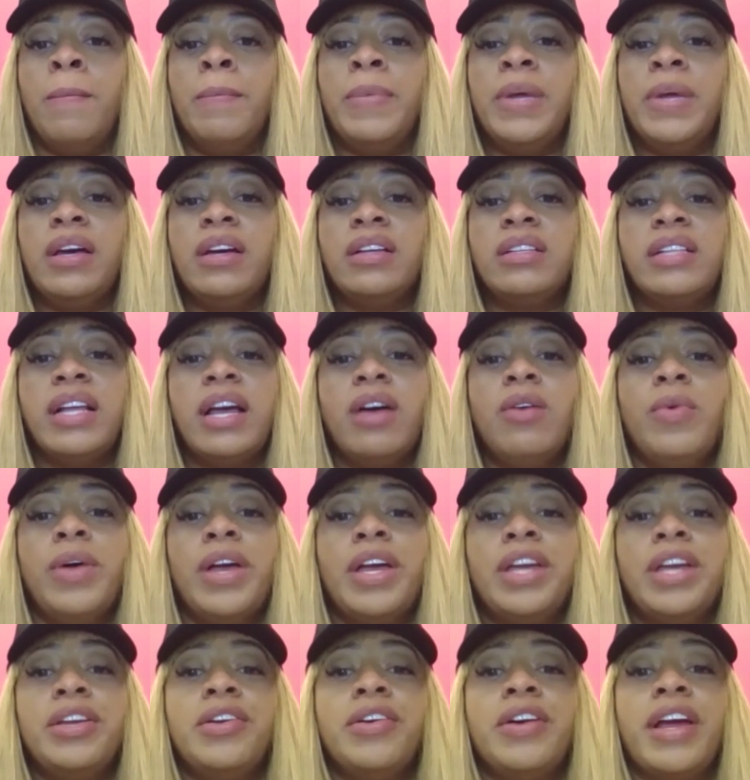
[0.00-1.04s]
Because that
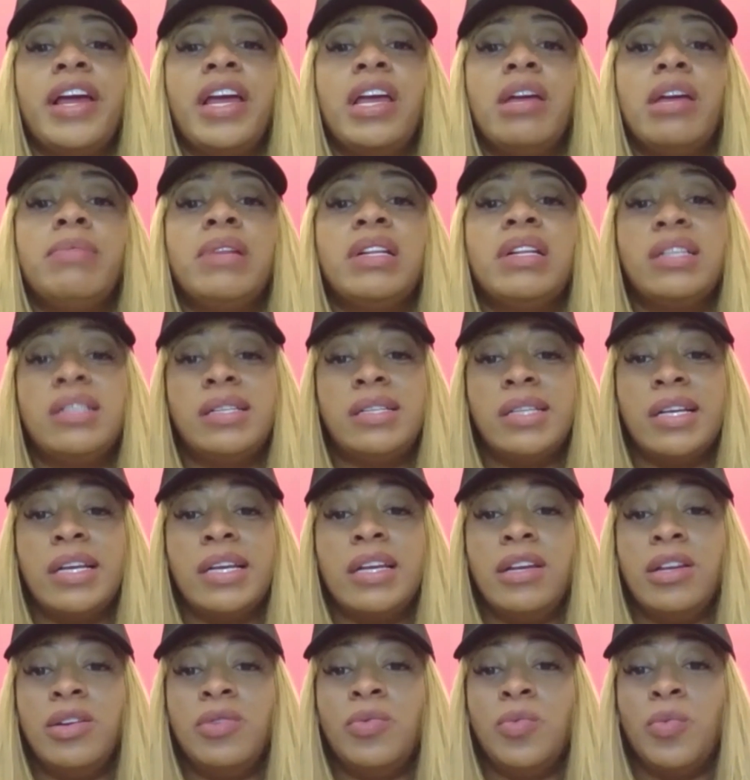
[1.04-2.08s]
way you're able to
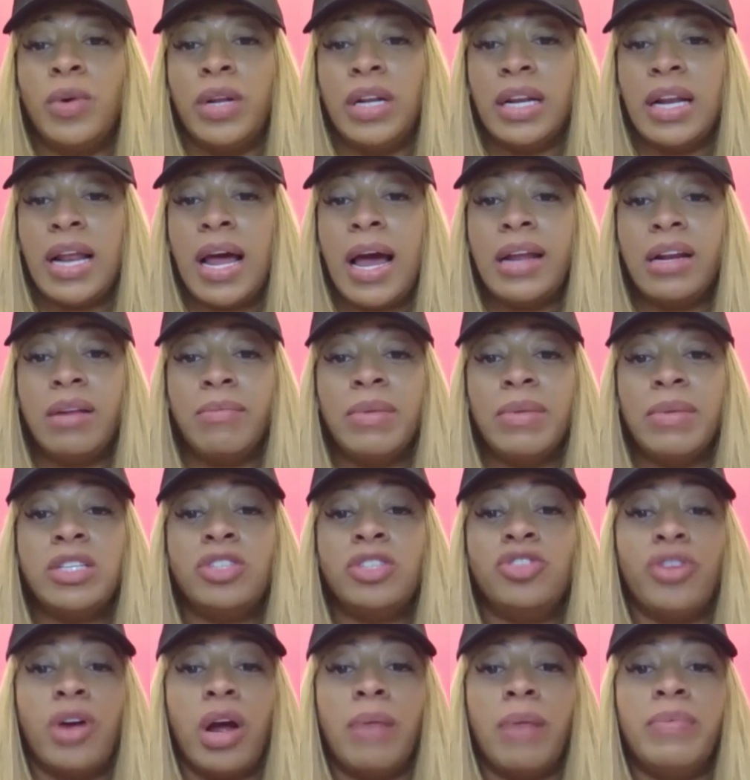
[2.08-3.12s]
see when an item is
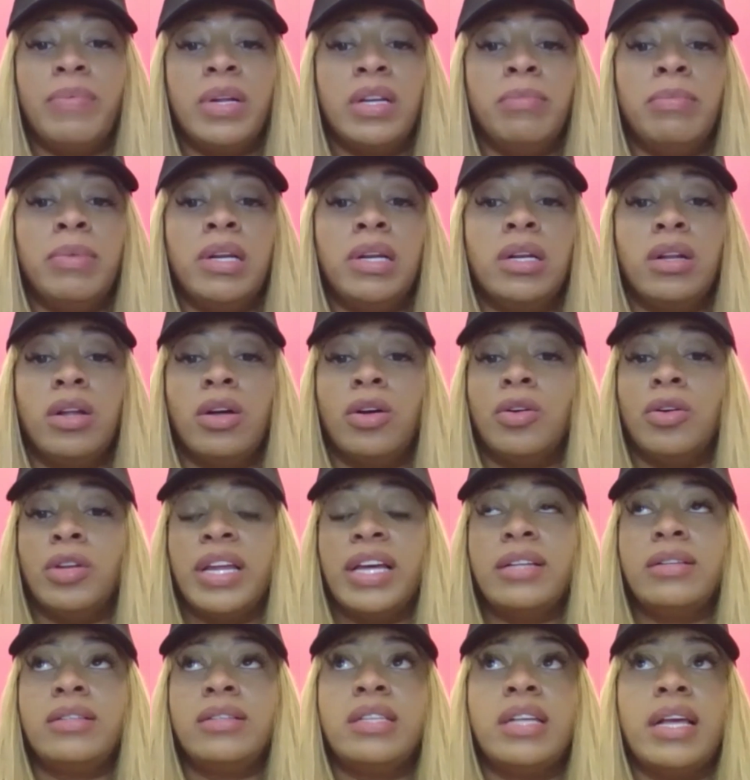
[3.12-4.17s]
dropping below,
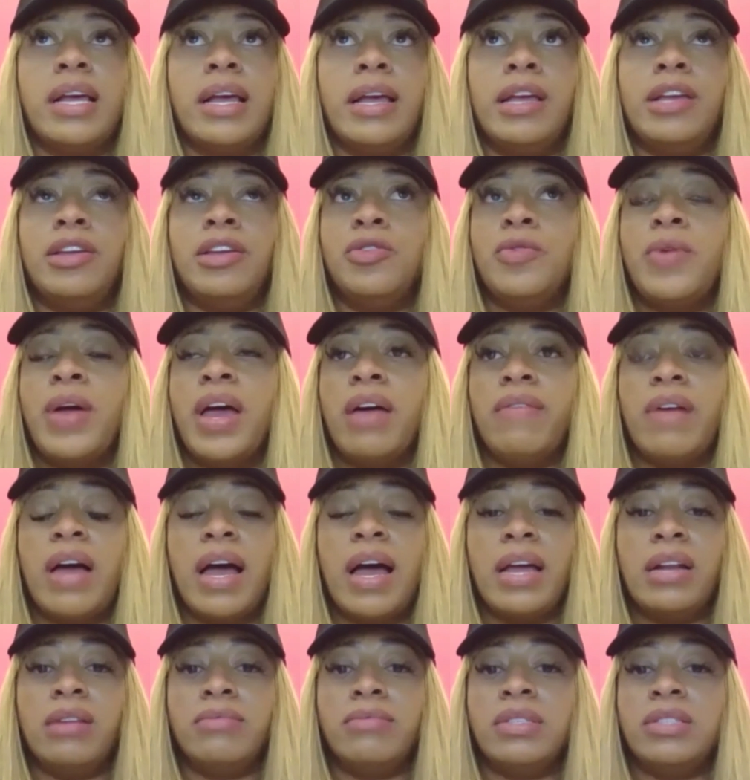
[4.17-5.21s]
let's say you have
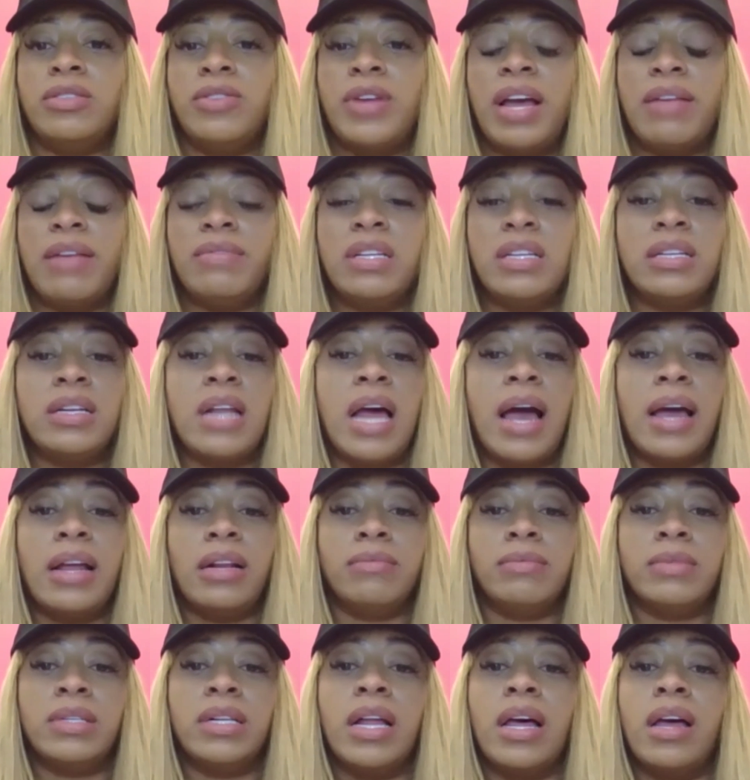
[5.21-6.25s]
10
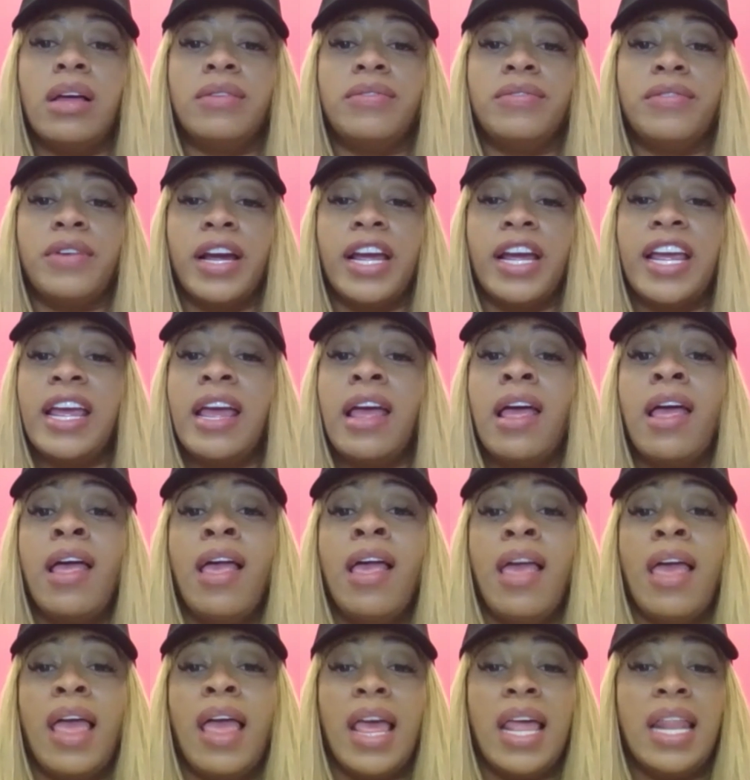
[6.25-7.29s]
items left, right?
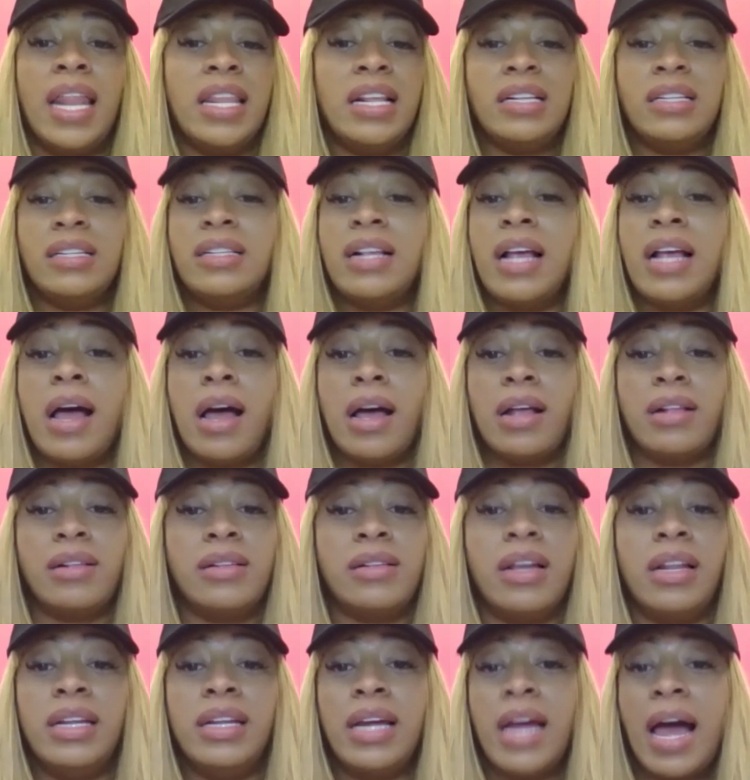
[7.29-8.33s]
And this is a hot
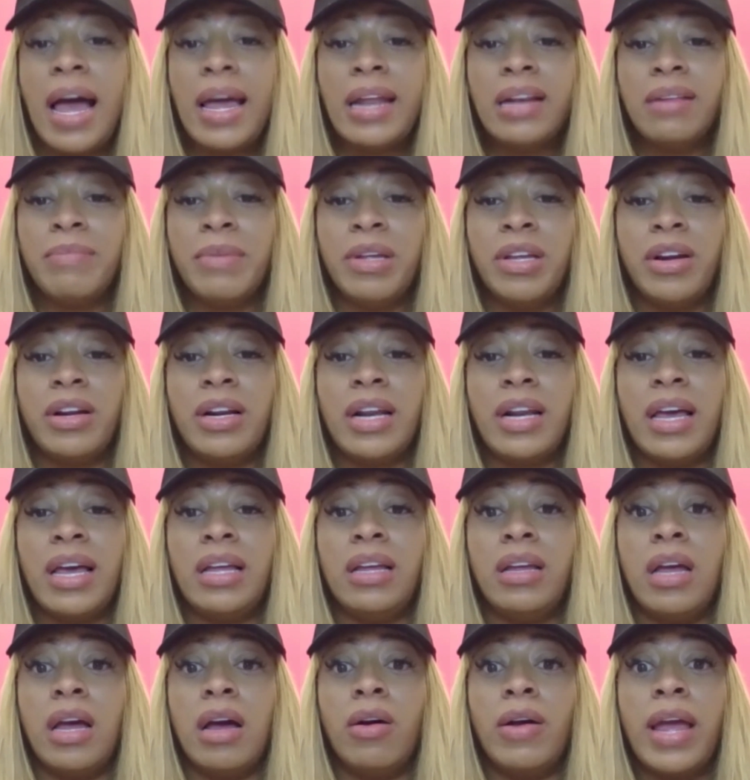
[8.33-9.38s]
selling item and you're like,
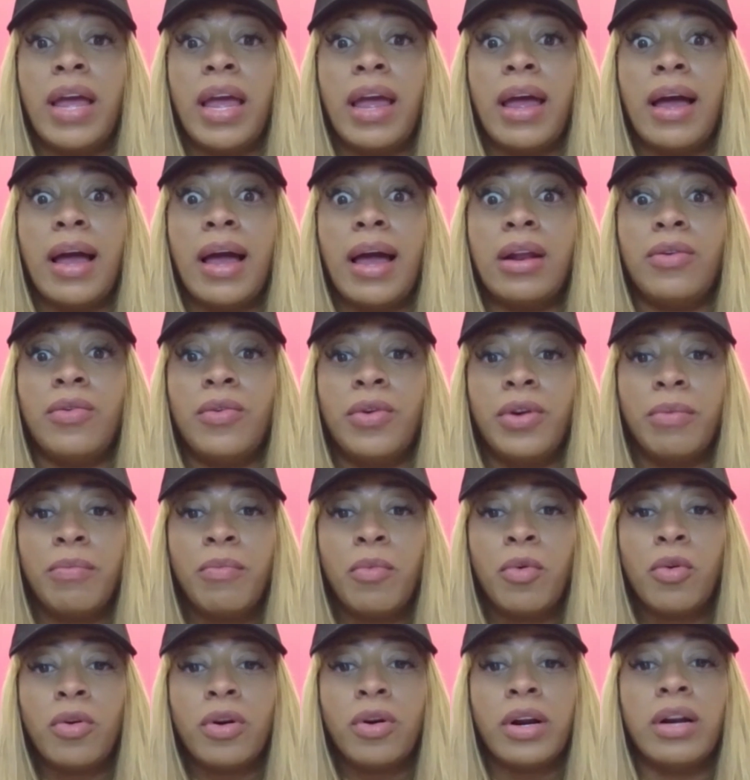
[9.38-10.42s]
okay, I got to order
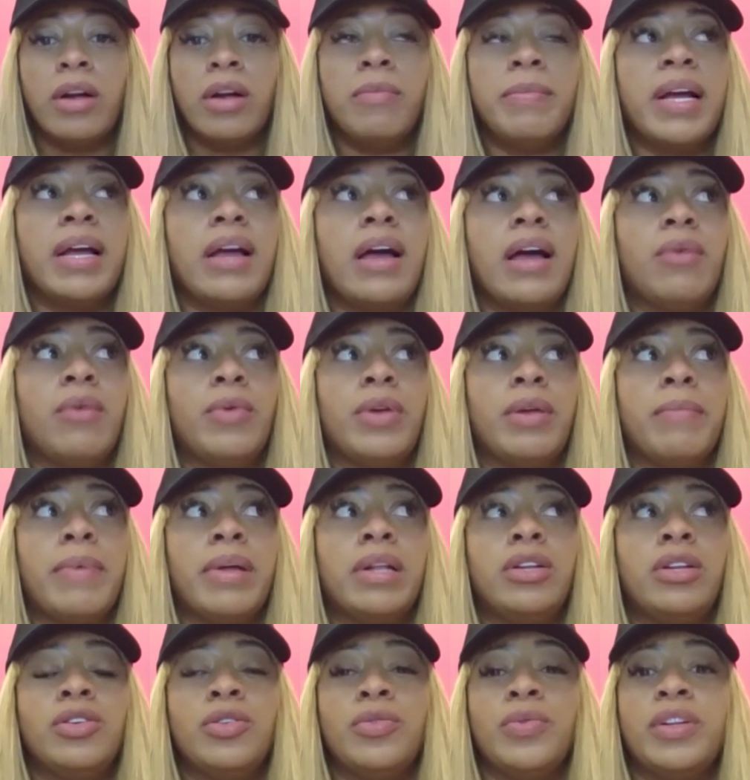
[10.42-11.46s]
more. Oh my God, what am I
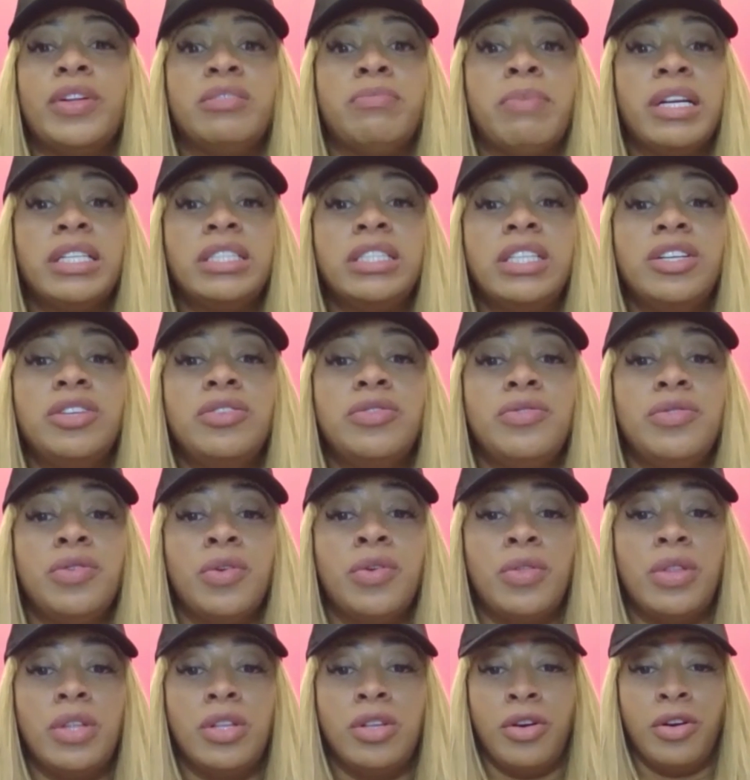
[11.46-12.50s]
do? Especially, you
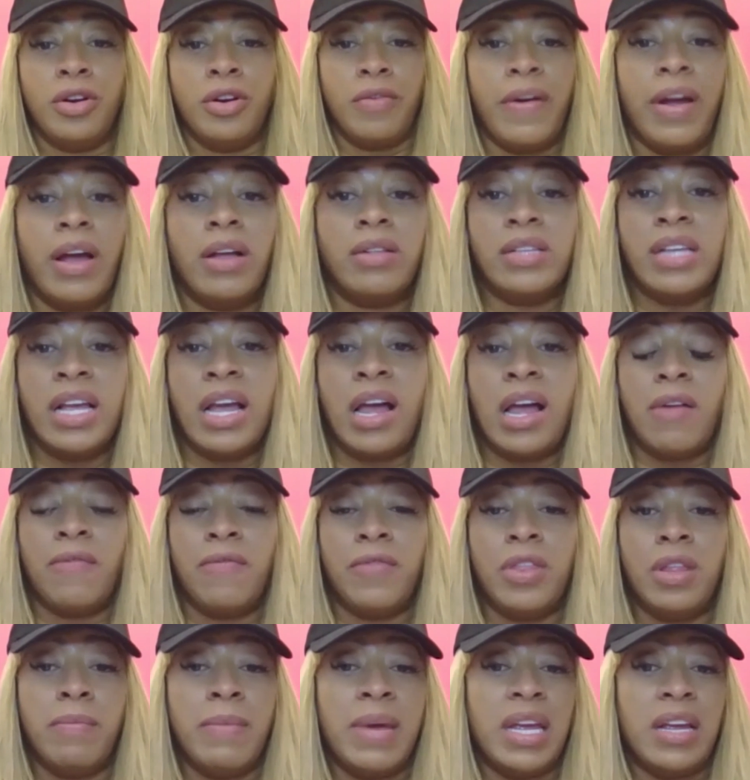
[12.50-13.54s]
know, the turnaround time
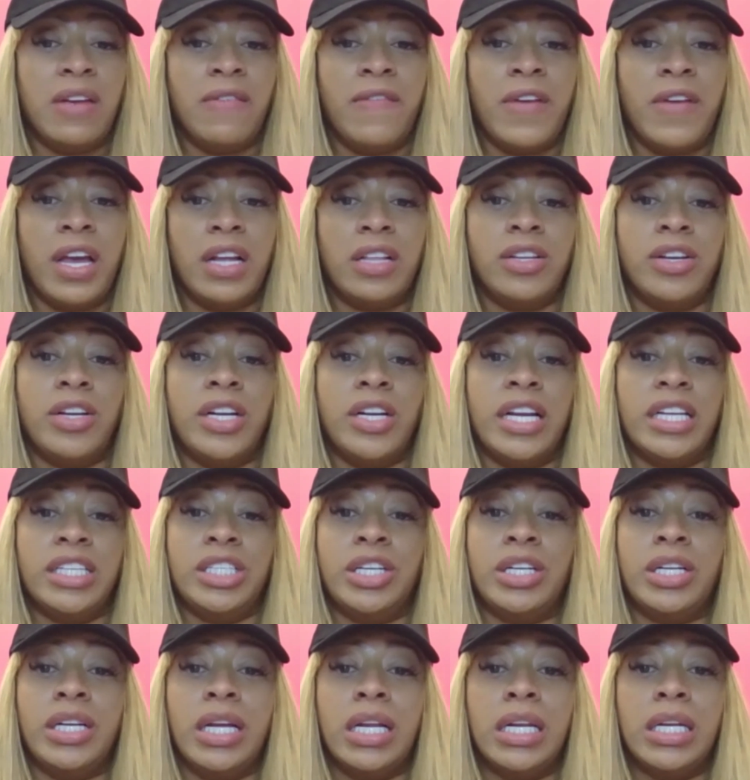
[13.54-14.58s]
for the manufacturer that
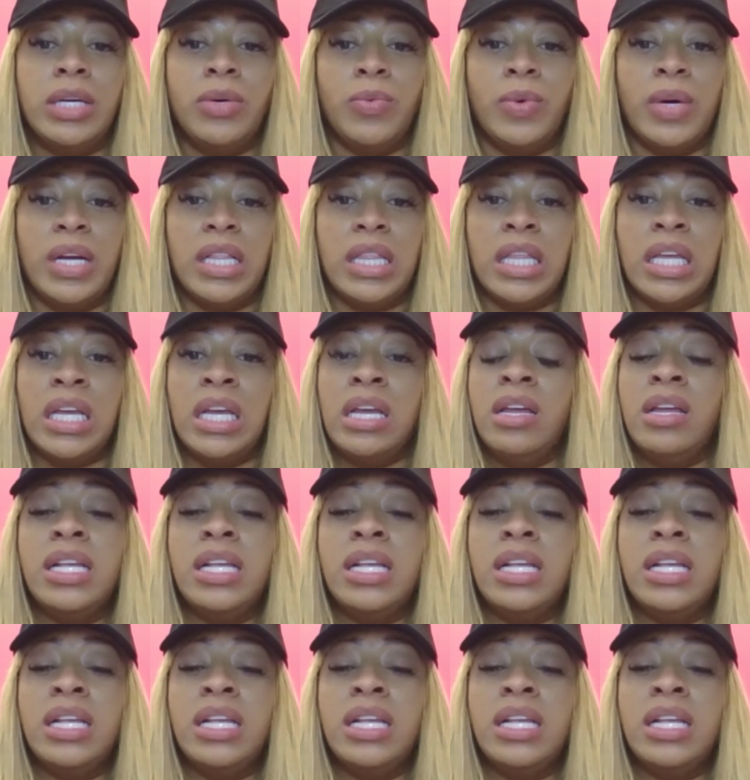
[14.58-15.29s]
you're dealing with.